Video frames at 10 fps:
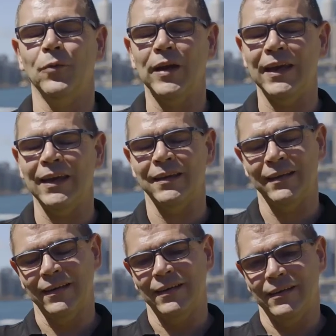We
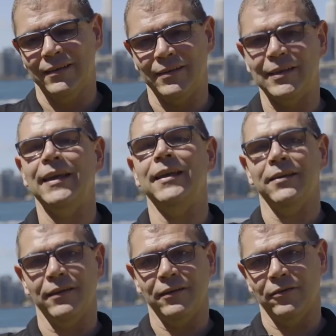
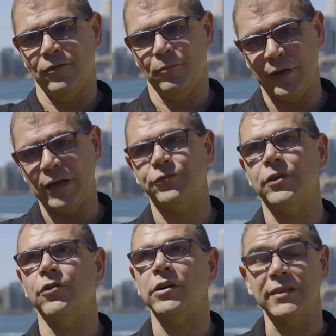see
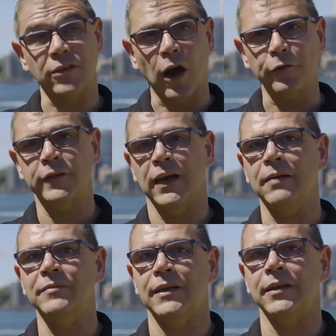pedestrian crossings
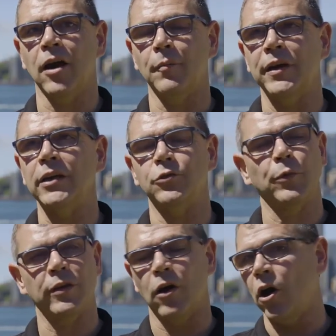oftentimes in
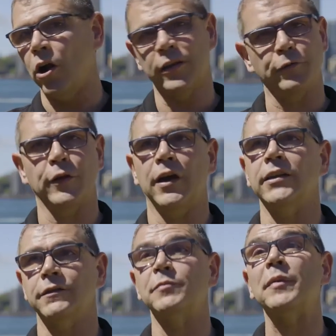combination with all different
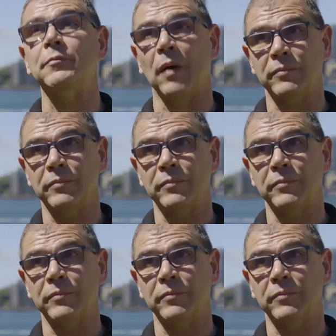kinds of speed